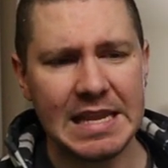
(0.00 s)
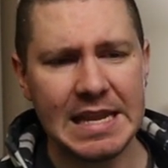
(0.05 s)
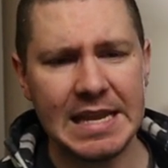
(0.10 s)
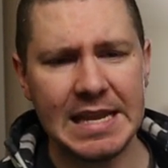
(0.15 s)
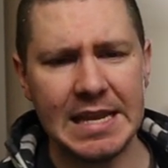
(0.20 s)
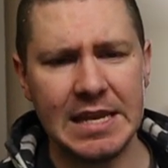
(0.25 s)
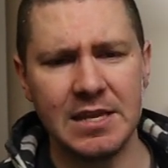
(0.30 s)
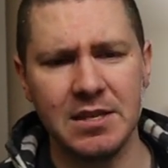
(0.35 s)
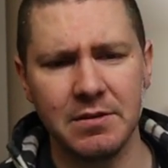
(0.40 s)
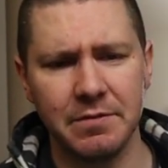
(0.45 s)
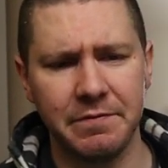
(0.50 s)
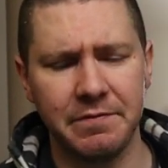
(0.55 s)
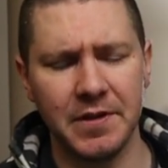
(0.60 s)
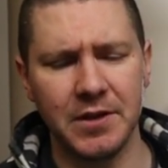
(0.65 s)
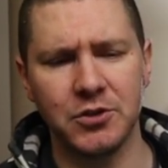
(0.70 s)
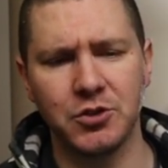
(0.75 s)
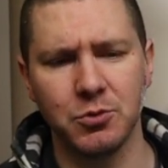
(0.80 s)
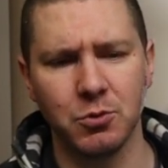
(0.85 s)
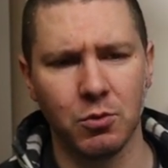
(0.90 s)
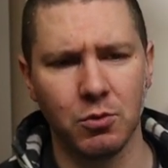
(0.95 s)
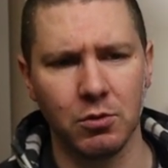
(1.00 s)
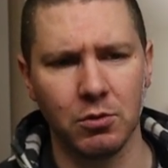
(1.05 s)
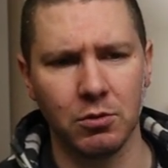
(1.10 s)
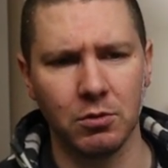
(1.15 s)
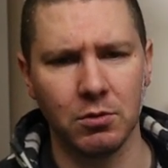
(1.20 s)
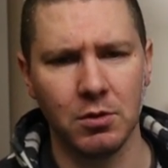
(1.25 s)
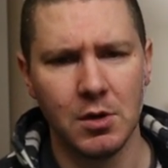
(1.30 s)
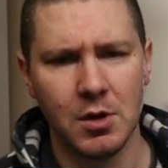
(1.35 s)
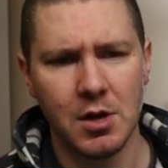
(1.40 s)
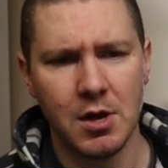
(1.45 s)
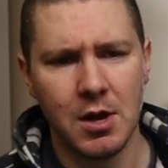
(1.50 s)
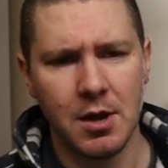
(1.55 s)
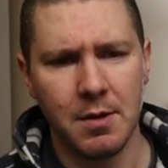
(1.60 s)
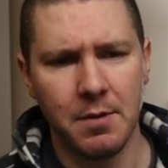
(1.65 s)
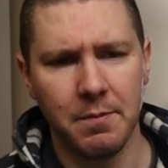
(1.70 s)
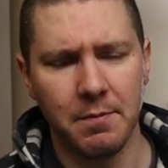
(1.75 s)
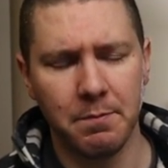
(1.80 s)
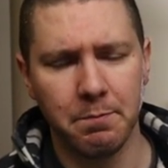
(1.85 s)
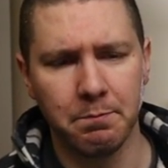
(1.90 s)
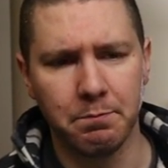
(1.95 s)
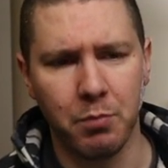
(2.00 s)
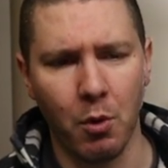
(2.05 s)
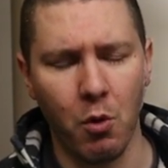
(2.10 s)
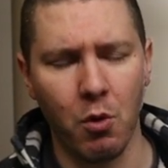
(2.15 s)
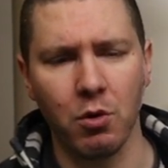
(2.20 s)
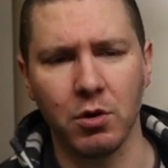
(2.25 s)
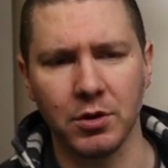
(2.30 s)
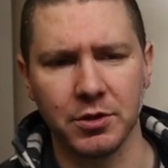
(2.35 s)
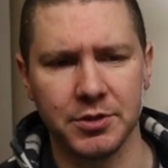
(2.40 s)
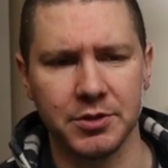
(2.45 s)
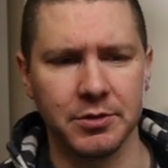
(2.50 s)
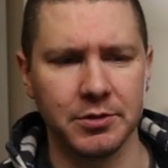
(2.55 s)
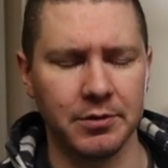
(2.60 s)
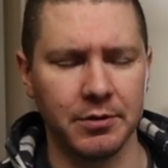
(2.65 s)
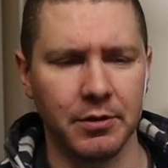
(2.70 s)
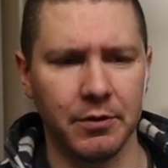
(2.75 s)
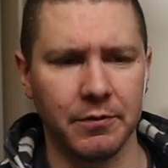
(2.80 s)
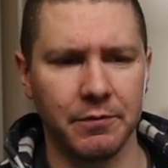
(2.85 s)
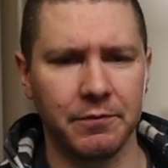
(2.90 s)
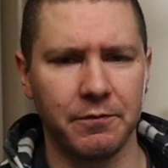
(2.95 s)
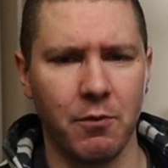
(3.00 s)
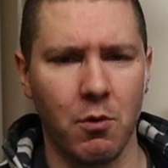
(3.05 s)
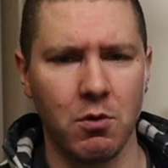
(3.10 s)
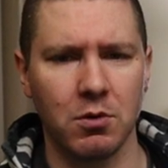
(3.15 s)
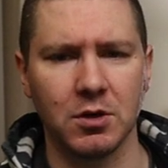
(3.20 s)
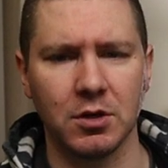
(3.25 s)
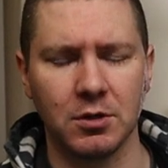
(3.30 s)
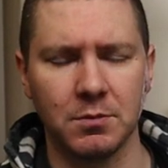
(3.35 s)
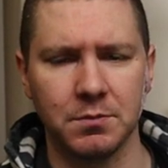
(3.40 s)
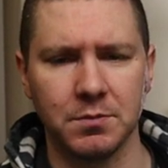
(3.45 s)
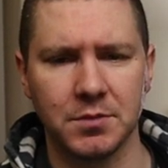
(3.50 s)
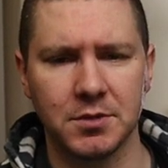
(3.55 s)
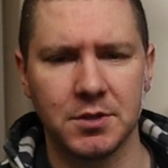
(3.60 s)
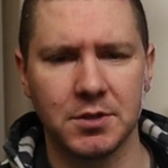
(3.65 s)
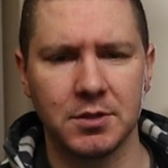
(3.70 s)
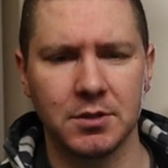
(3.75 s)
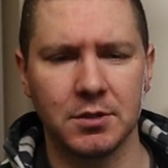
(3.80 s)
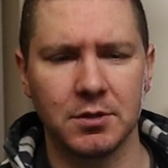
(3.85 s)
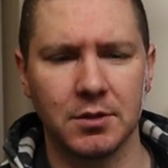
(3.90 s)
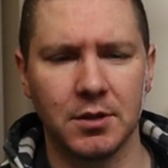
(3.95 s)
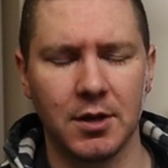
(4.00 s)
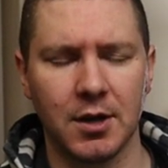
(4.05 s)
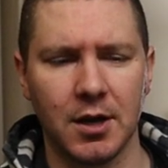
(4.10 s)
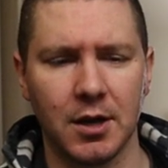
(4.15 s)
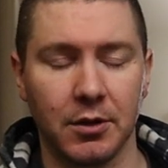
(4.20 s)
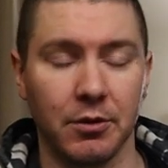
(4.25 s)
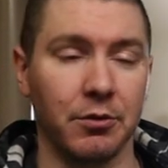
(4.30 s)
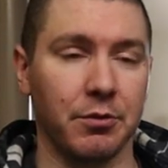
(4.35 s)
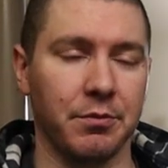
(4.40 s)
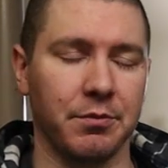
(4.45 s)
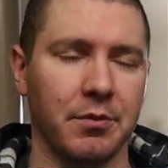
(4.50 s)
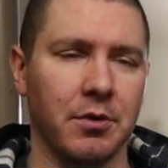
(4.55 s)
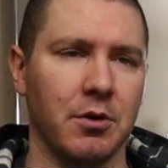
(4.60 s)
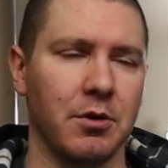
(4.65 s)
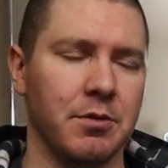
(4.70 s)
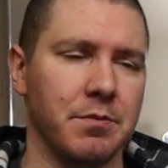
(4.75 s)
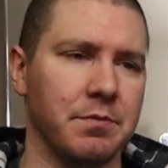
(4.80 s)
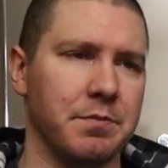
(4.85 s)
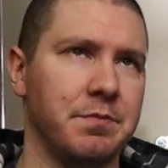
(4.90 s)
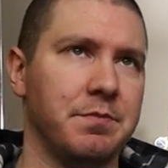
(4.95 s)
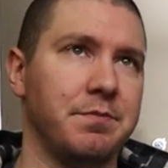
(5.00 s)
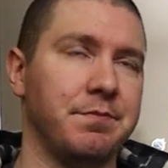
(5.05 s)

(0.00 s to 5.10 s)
individual boards or, or forums uh, or, or